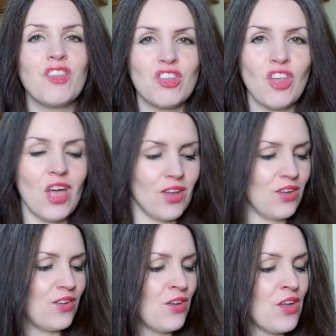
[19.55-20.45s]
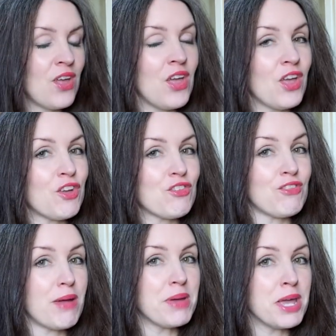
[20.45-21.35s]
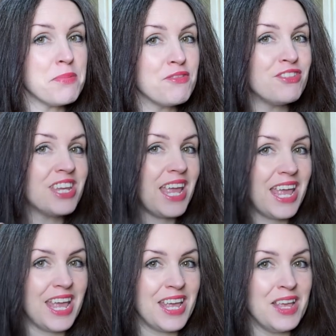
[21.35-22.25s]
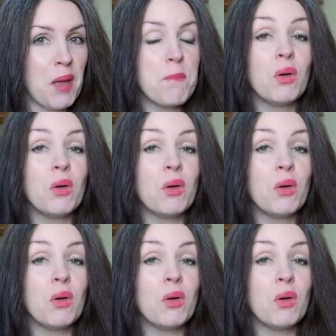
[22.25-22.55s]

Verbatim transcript: So grab a cup of tea,